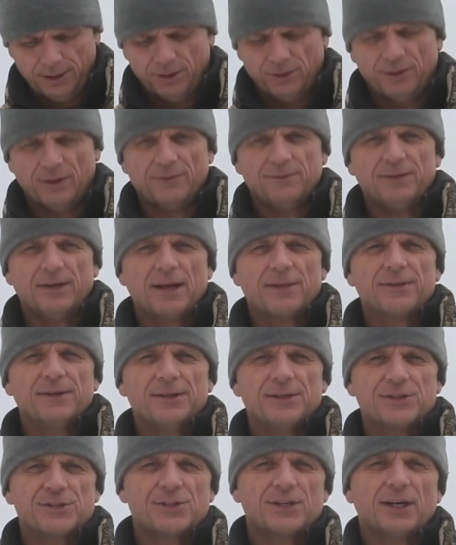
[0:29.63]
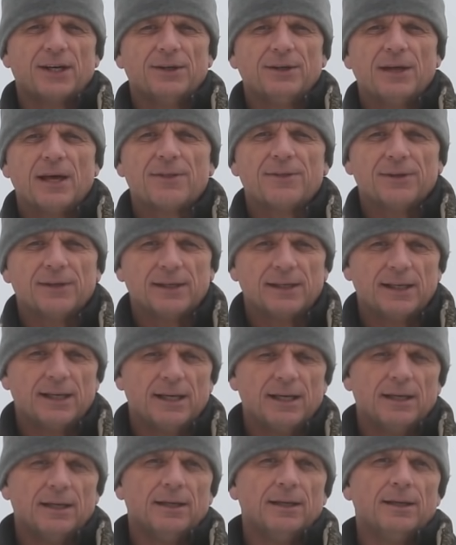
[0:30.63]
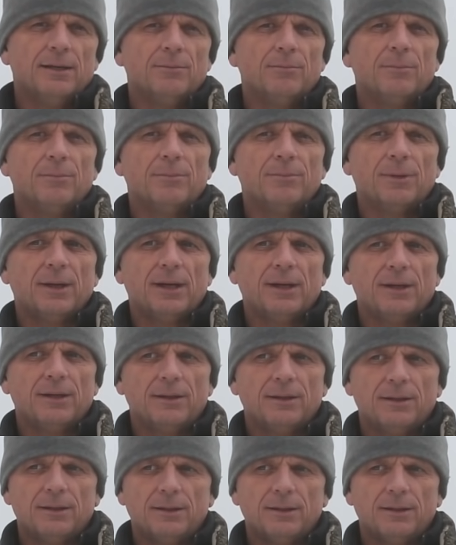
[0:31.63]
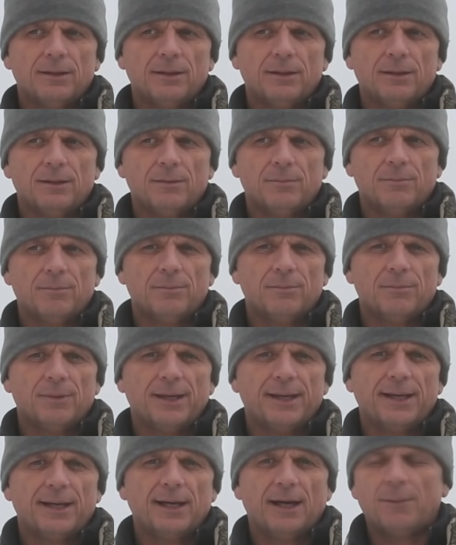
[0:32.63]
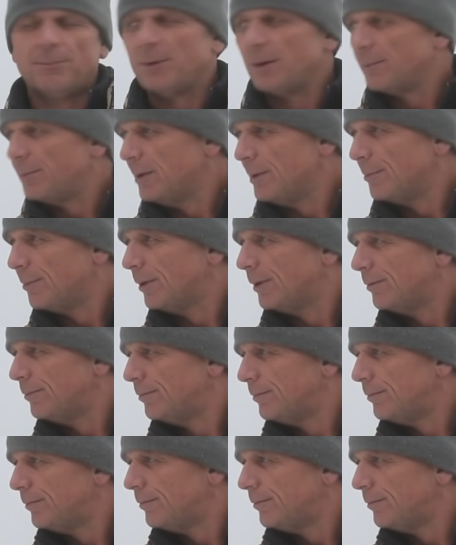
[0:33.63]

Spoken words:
who have nothing to sell, nothing to gain, but helping people.